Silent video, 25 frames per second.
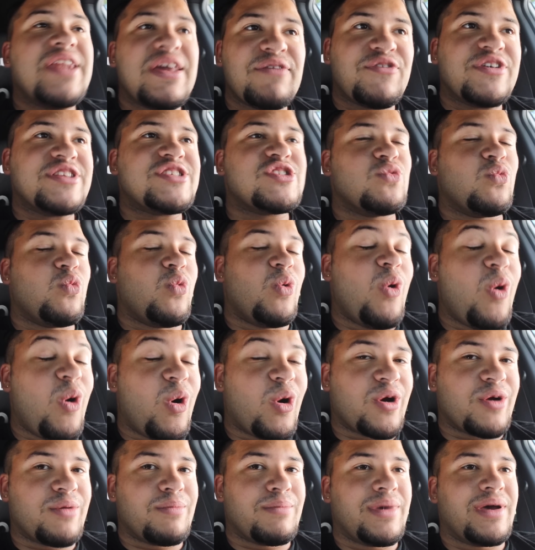if it's
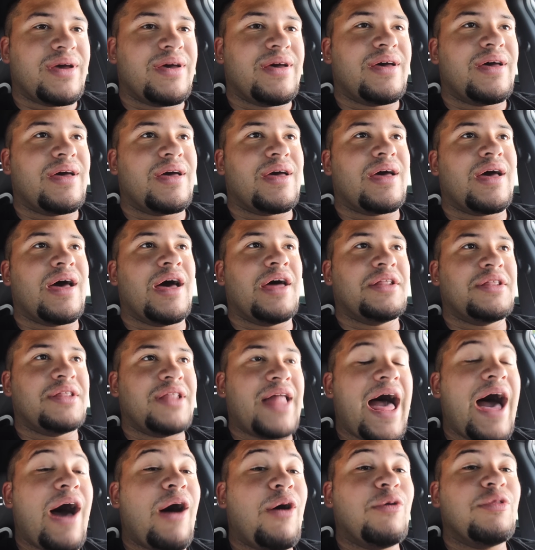warm,
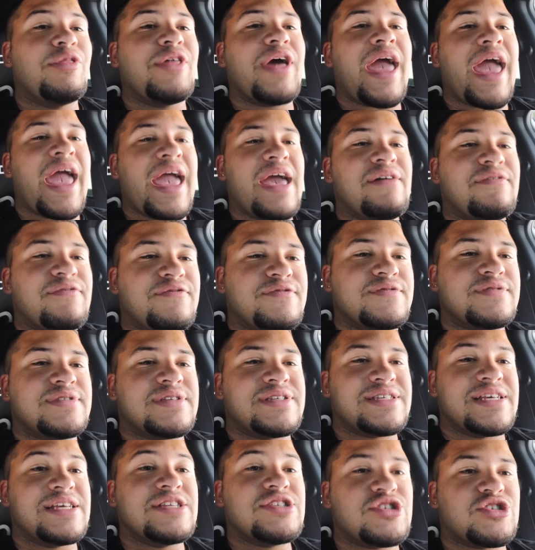allow the AF
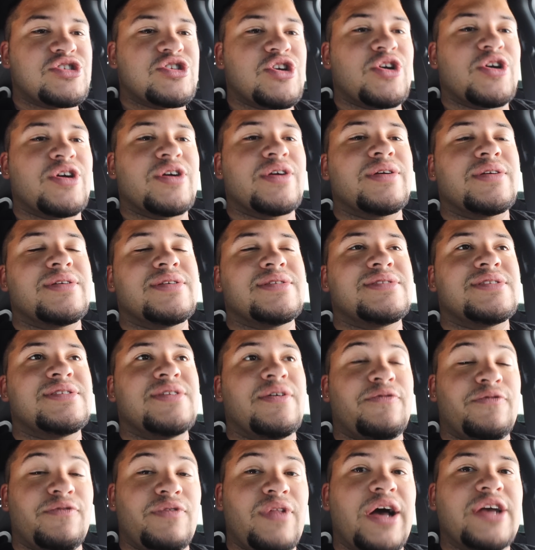sensor
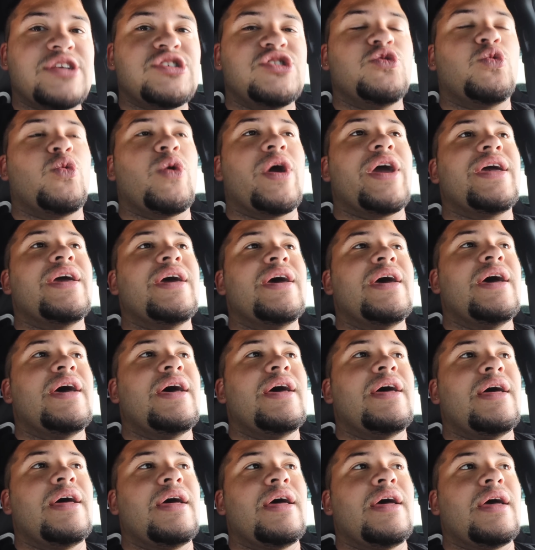to fluctuate.
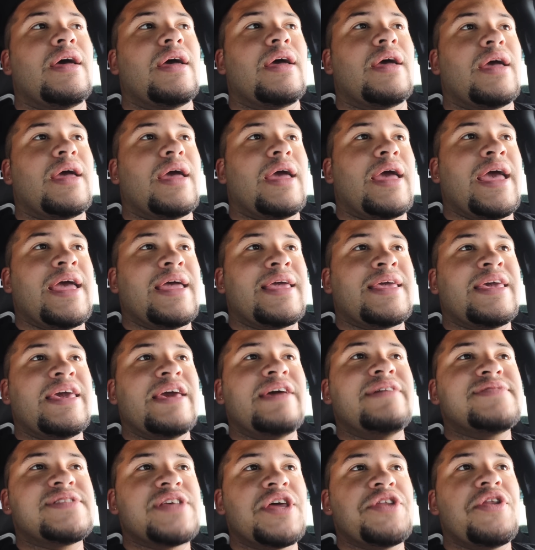It
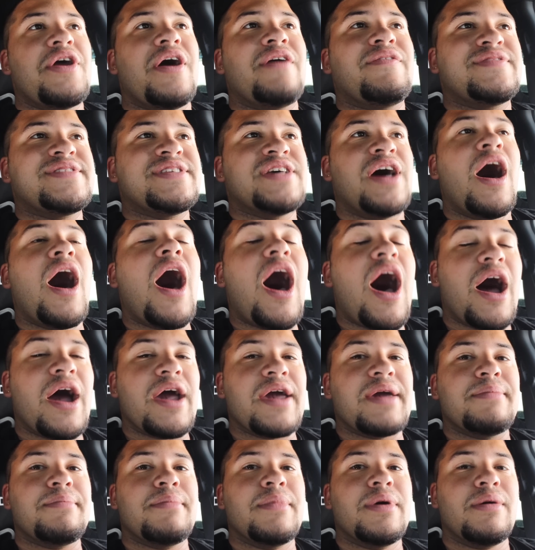gives enough
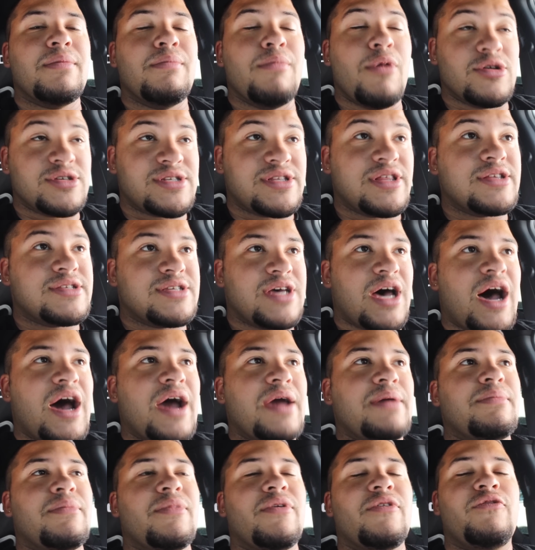time, most of the
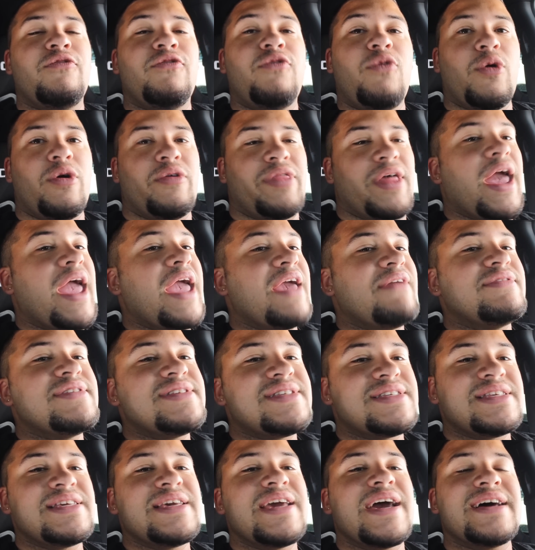time, for the
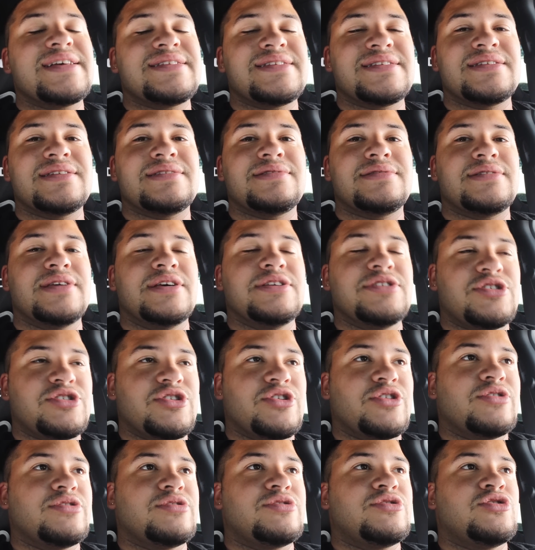AVCS
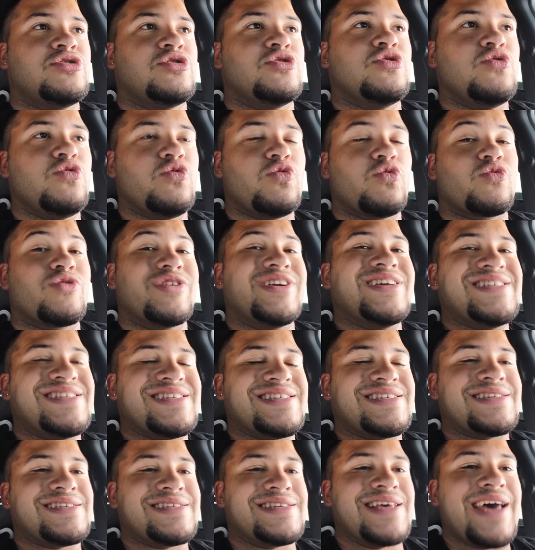sensor to
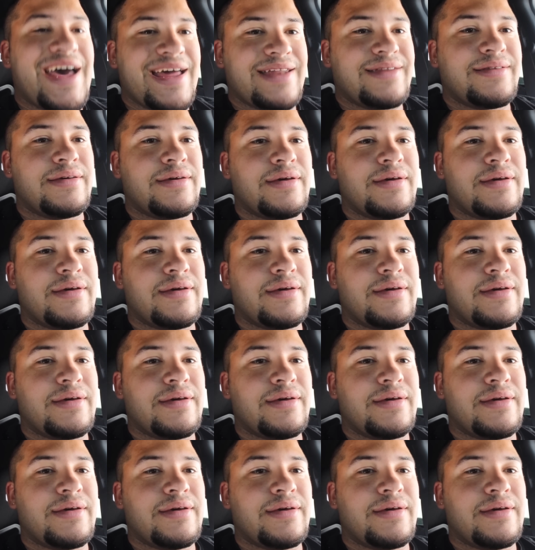reset.